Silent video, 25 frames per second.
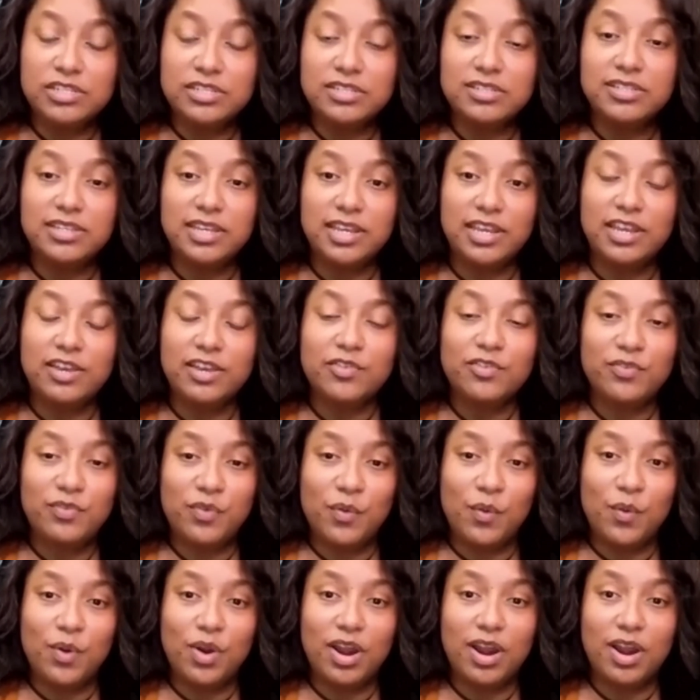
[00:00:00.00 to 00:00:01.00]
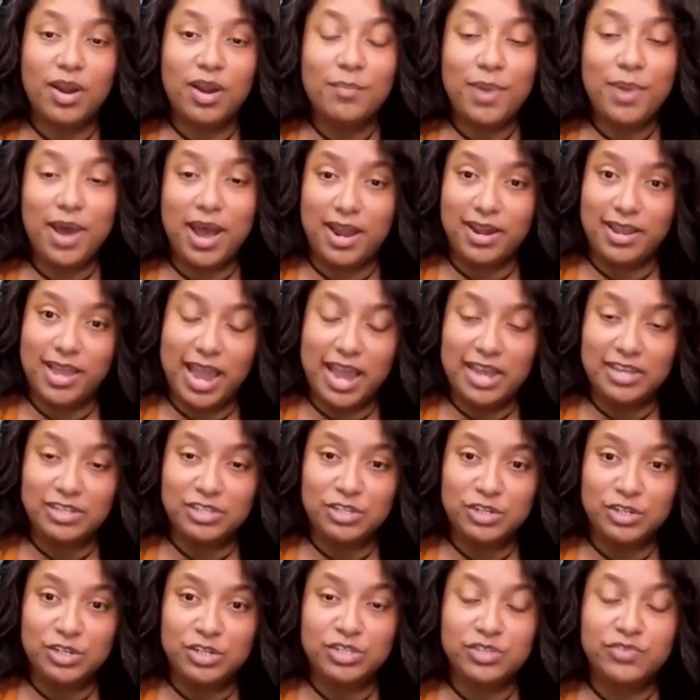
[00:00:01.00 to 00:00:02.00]
Over the next 6 years,
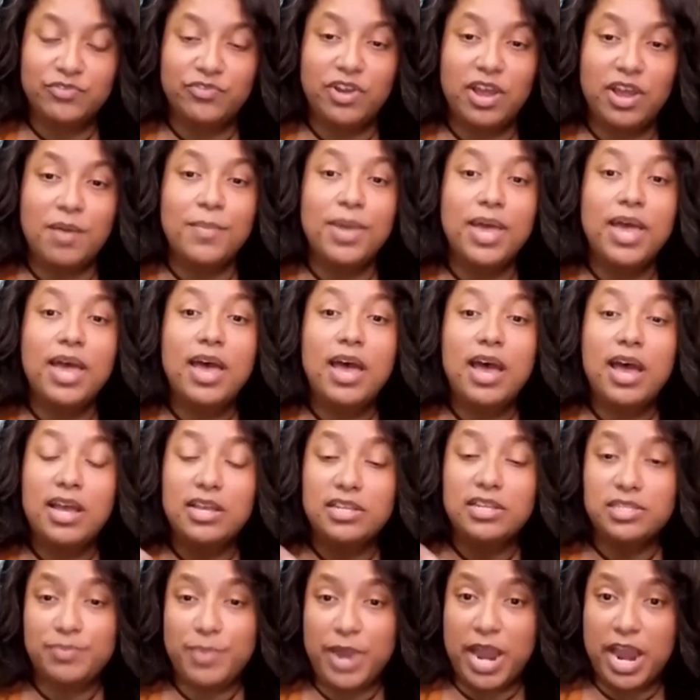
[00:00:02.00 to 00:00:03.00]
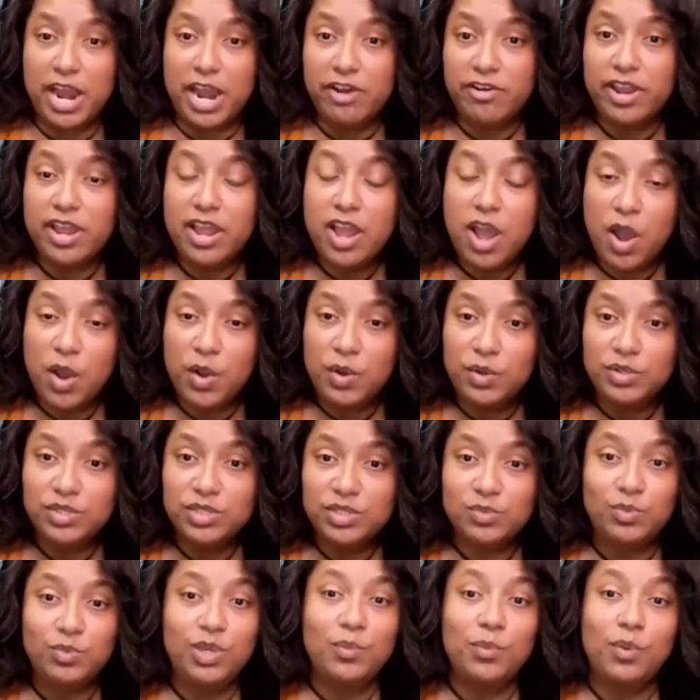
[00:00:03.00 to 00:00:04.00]
Meera built what many considered
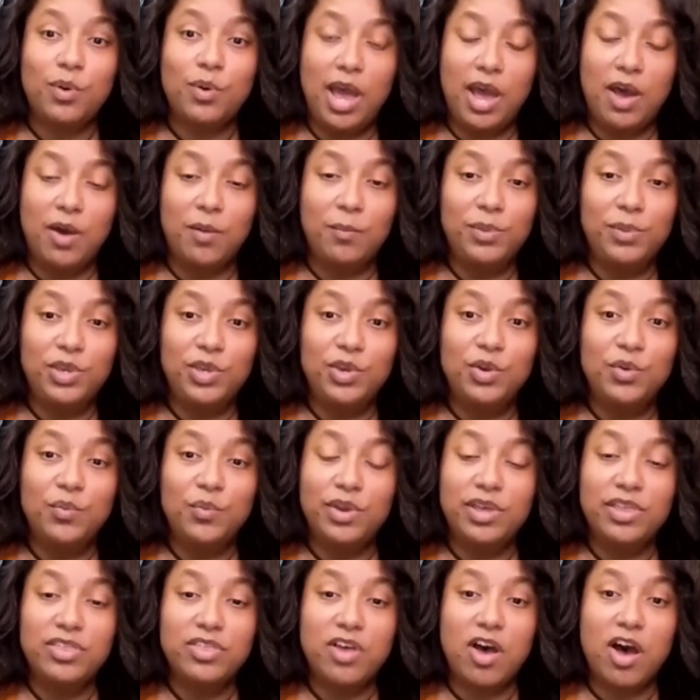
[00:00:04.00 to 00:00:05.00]
a fashion empire on